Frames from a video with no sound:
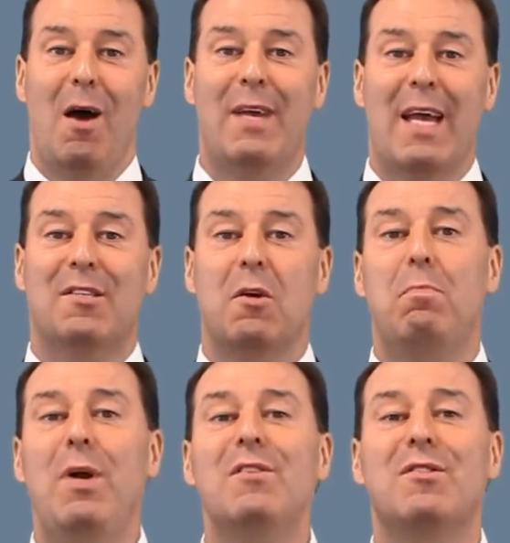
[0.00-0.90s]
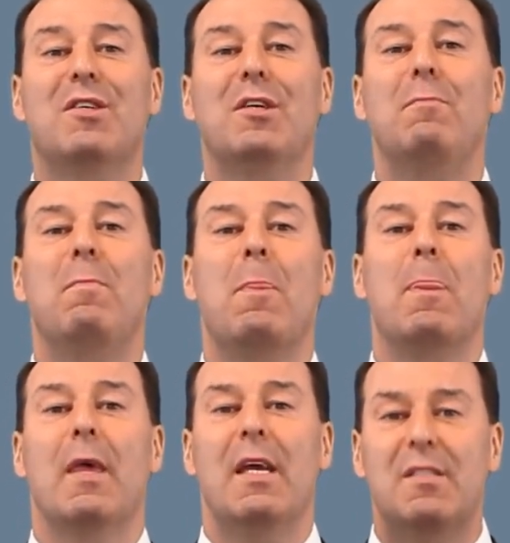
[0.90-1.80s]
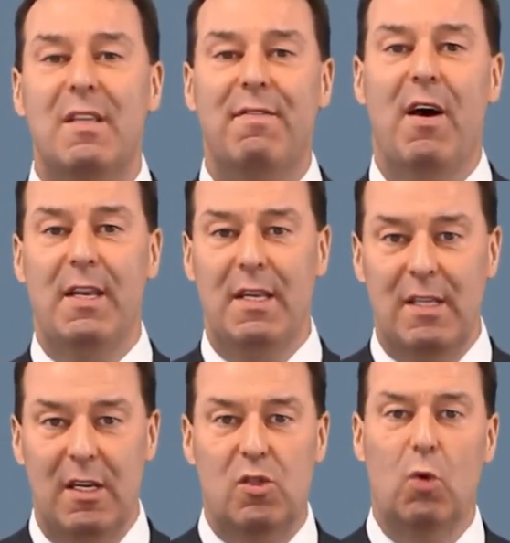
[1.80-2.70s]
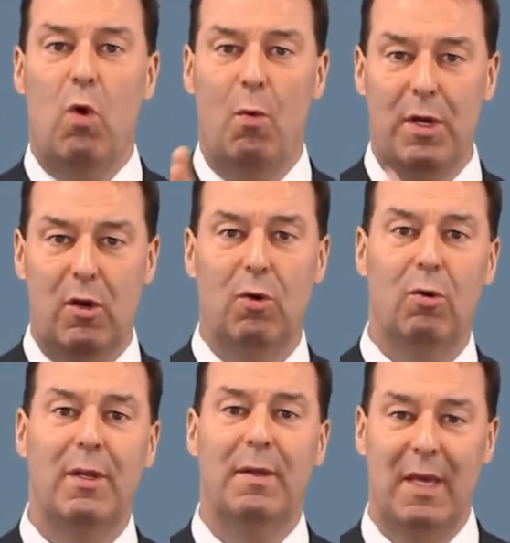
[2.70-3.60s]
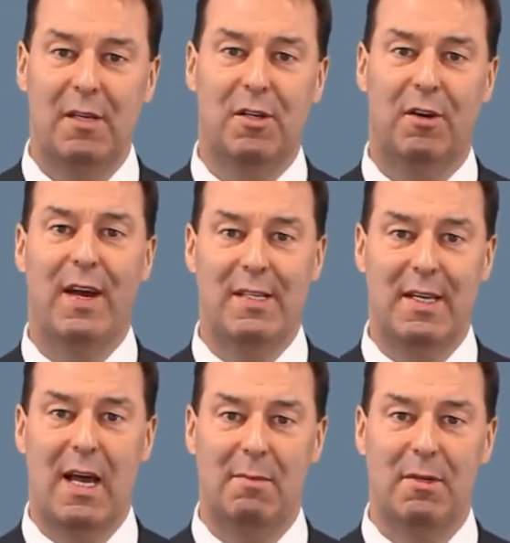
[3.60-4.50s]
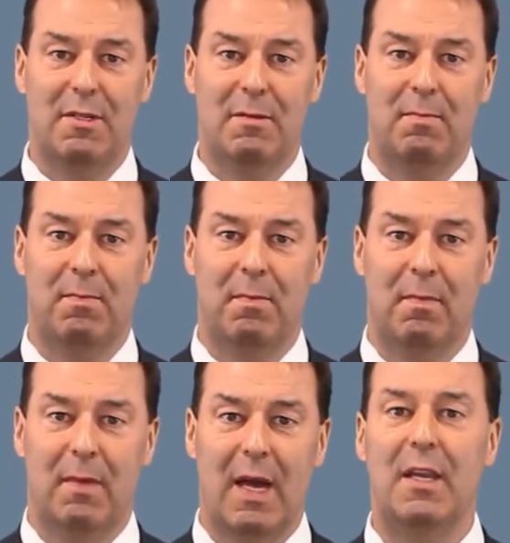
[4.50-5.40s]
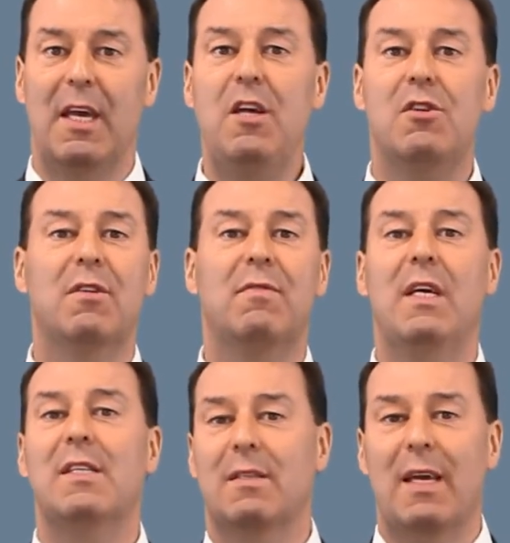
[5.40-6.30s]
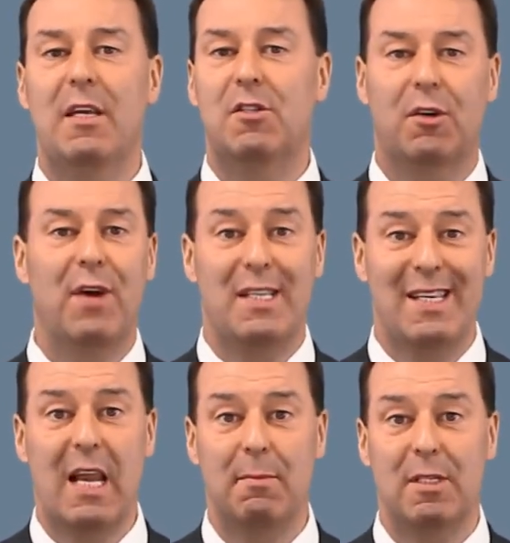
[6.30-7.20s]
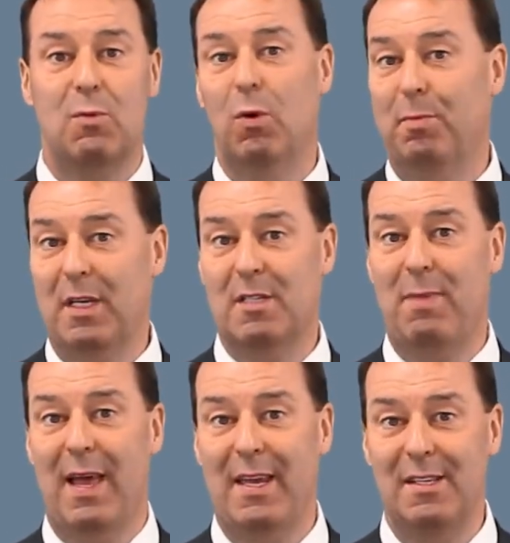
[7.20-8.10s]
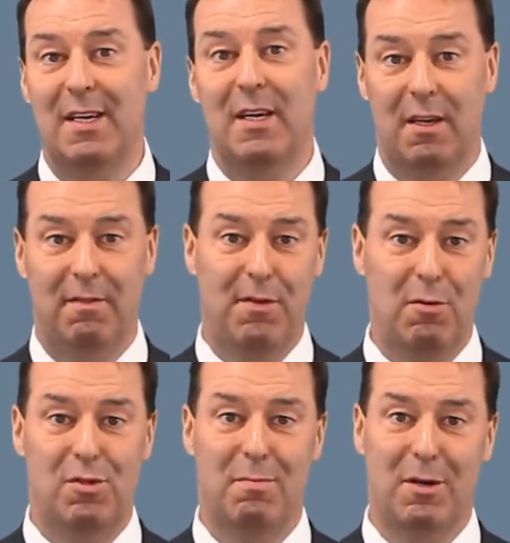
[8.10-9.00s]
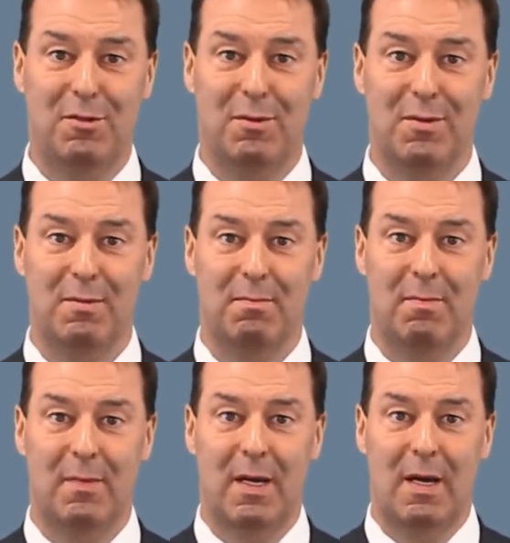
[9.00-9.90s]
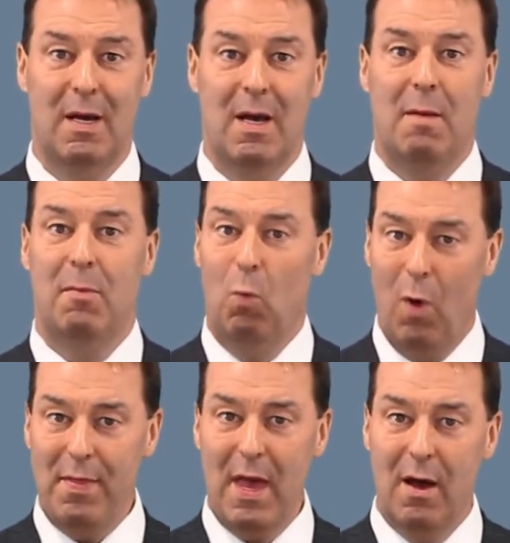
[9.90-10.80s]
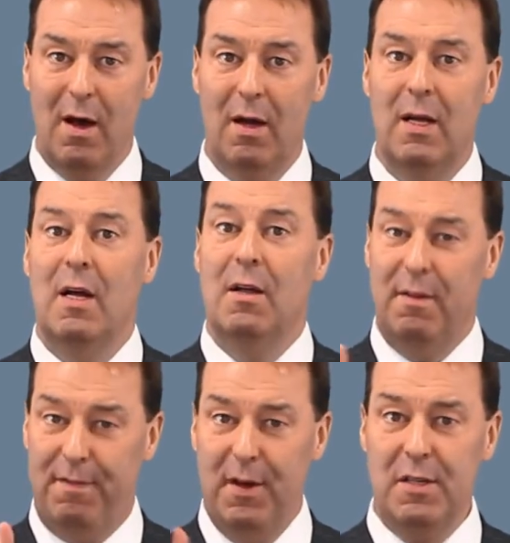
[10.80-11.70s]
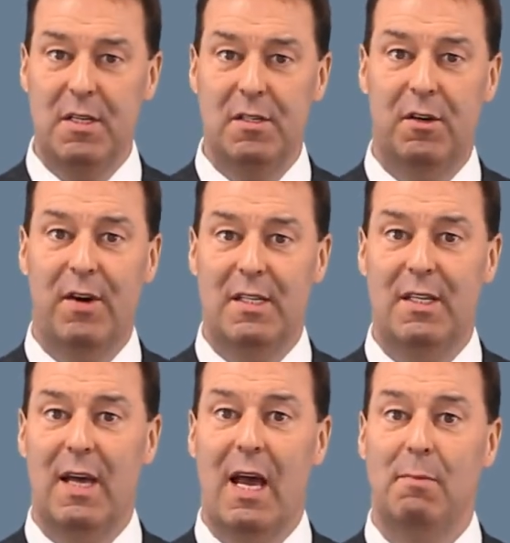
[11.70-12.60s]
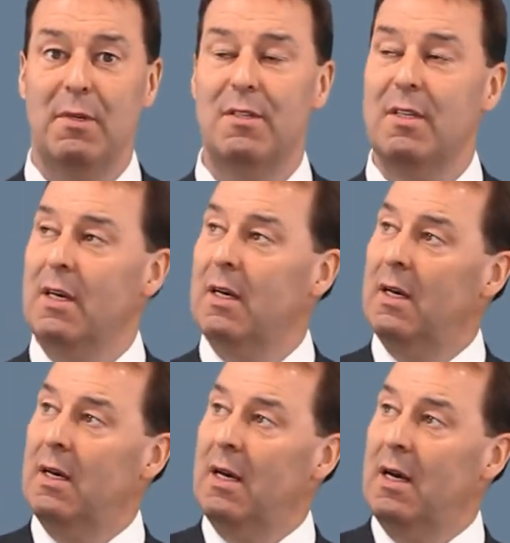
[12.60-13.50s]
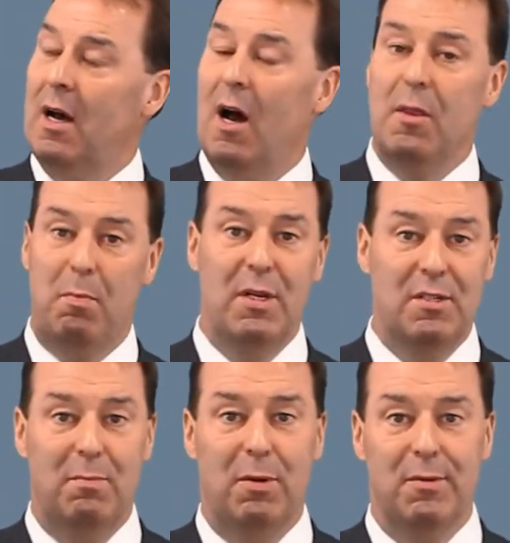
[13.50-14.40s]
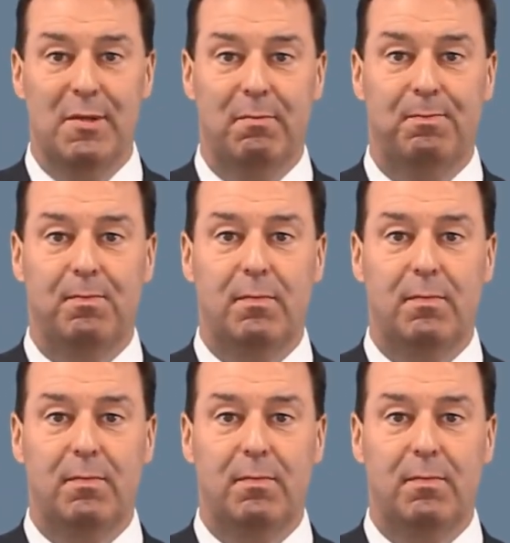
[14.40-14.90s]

Okay, so PRINCE2 is divided into what we call integrated elements. And each of these integrated elements will be explained in future modules. But what they are, the first integrated elements are the principles.